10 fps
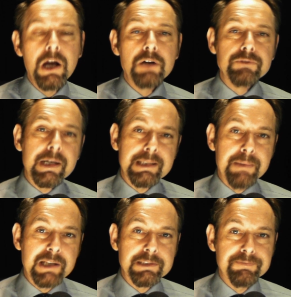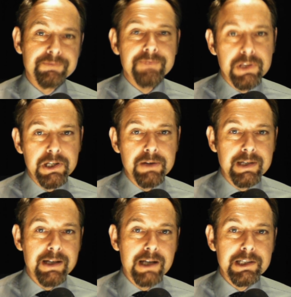Rick Timmis for the EUnit
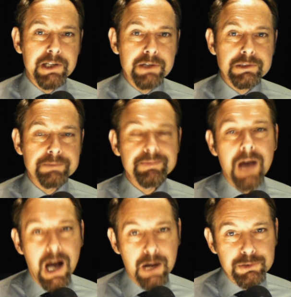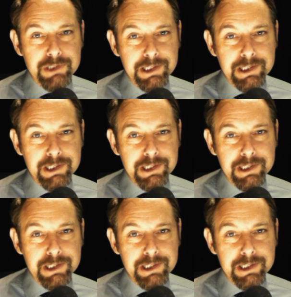Nightly News. I'll see you